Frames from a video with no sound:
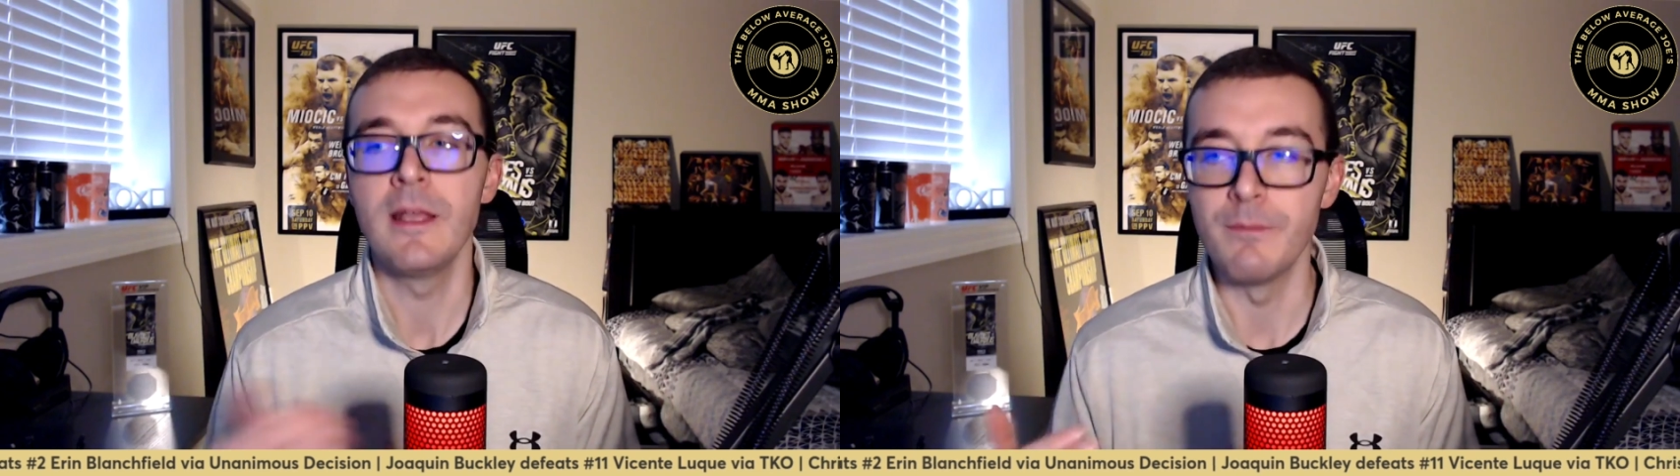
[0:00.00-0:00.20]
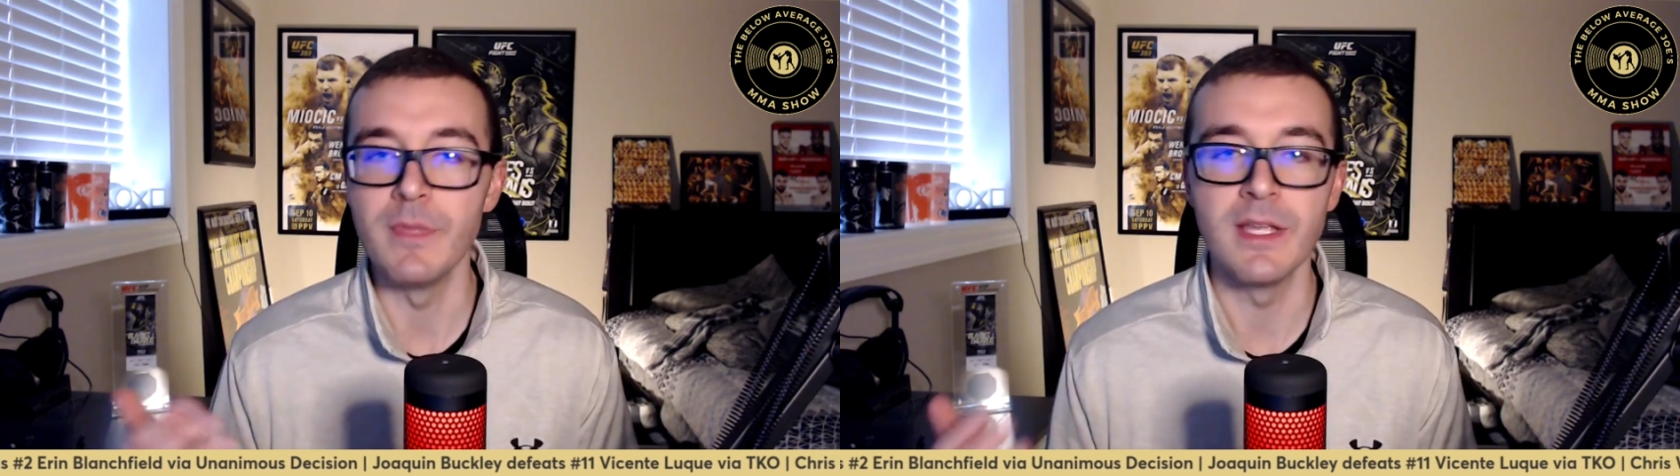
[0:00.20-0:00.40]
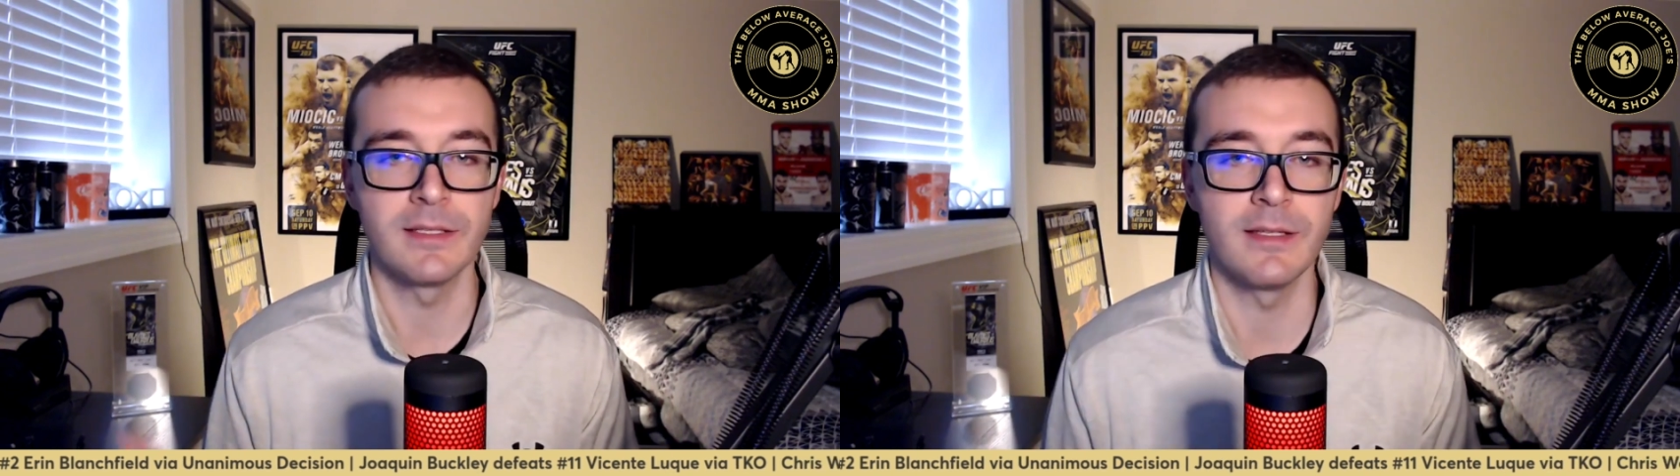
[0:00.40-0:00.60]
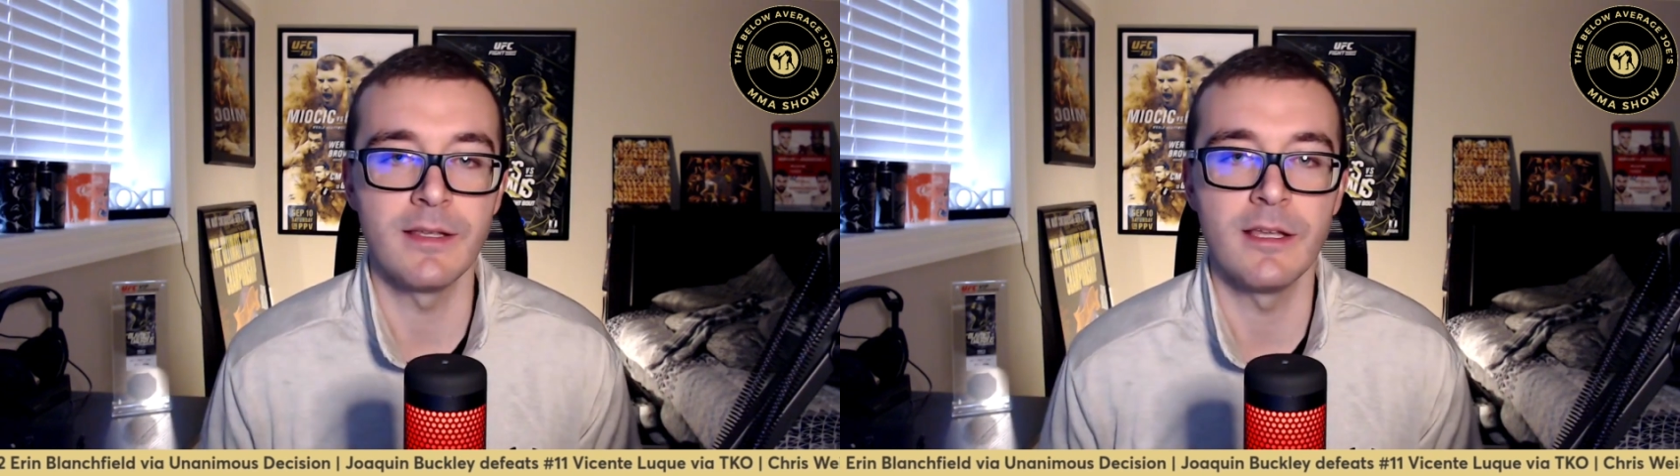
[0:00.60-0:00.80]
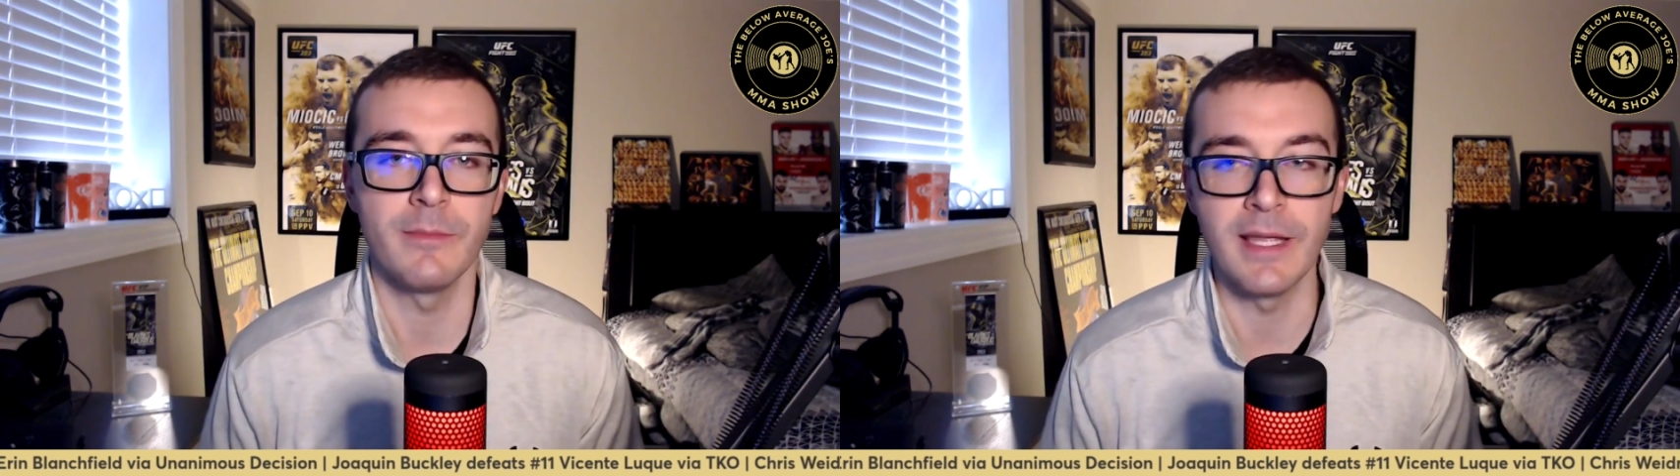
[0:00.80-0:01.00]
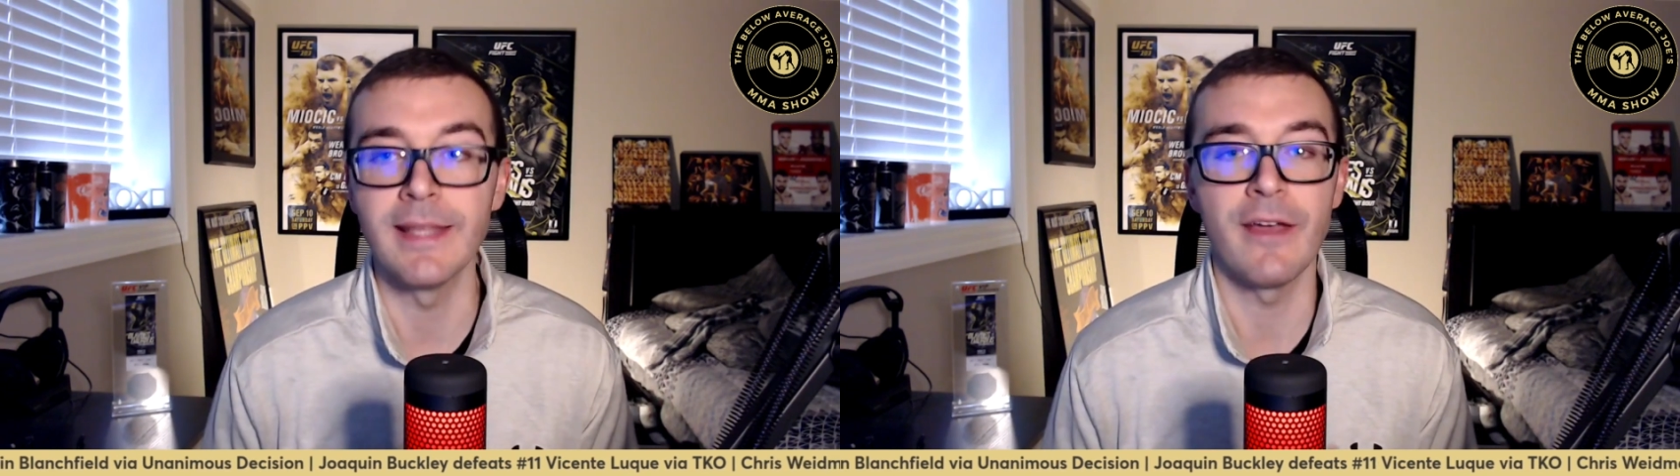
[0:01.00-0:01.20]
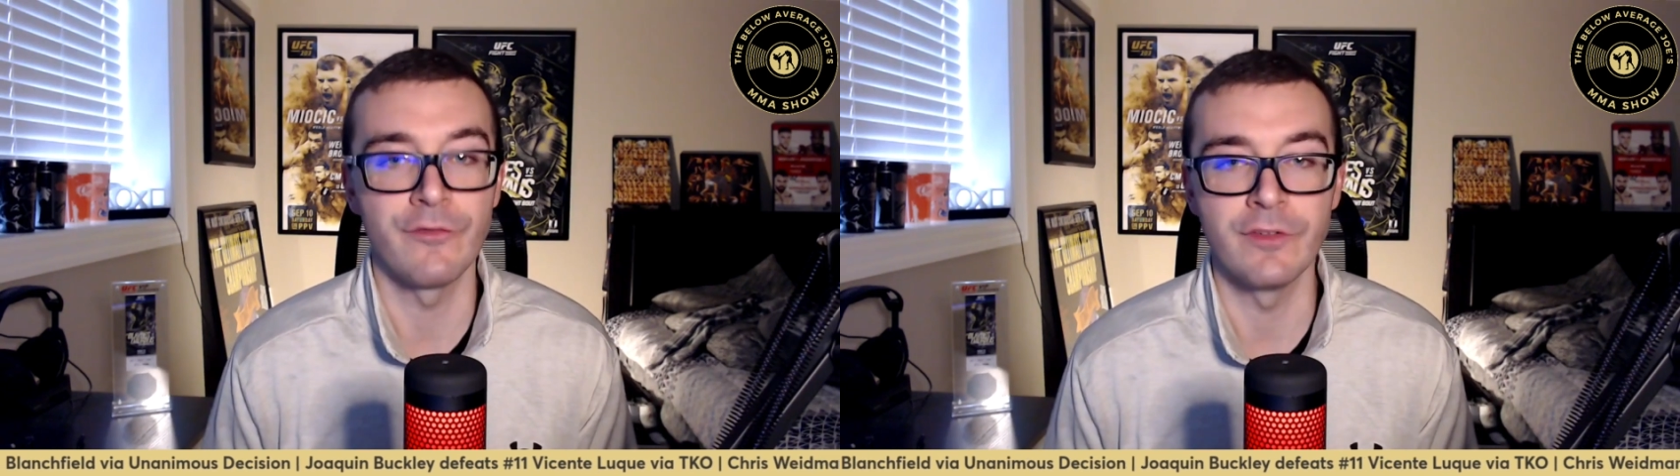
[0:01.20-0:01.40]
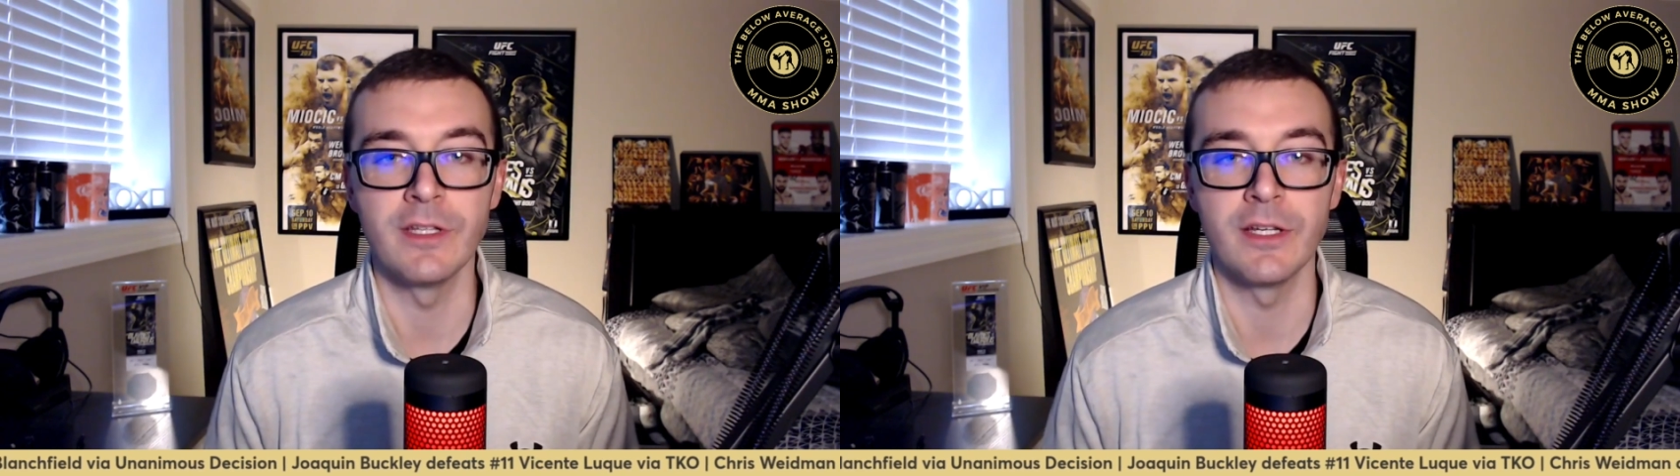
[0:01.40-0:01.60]
meant to him and that
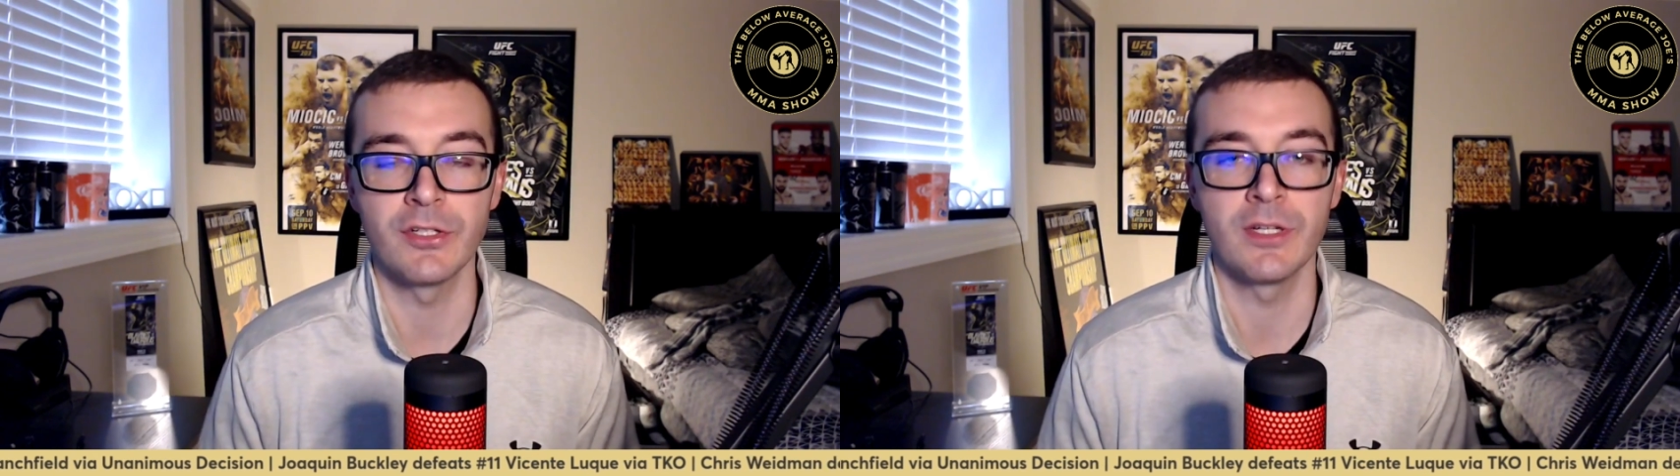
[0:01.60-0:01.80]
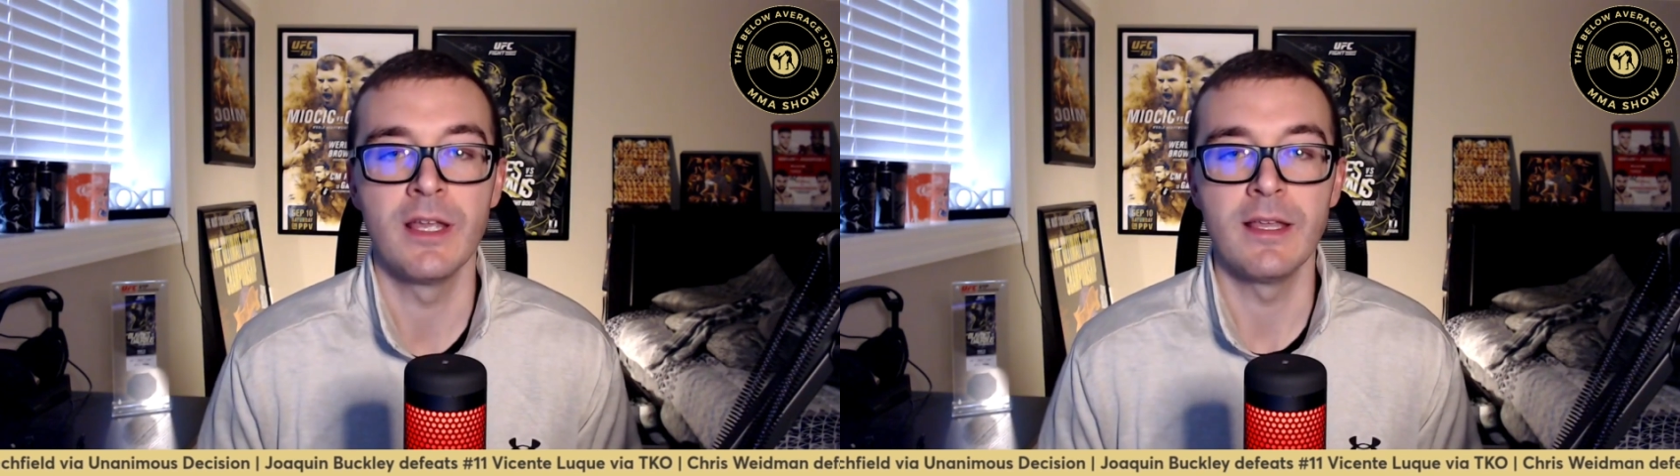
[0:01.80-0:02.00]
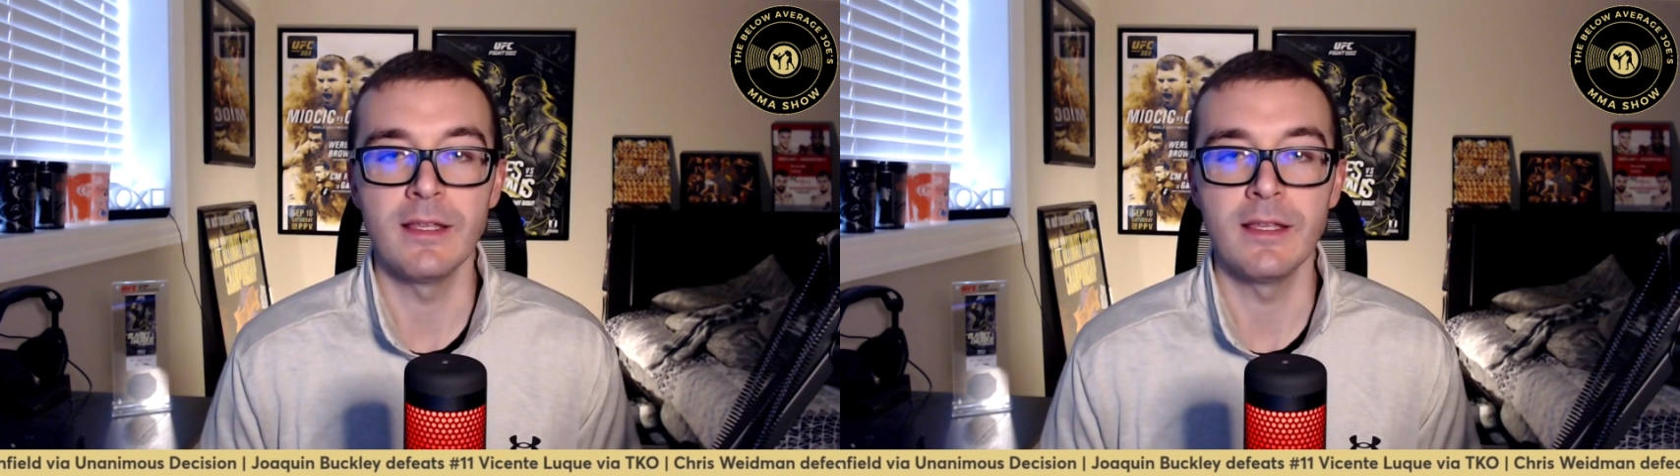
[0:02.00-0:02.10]
finish,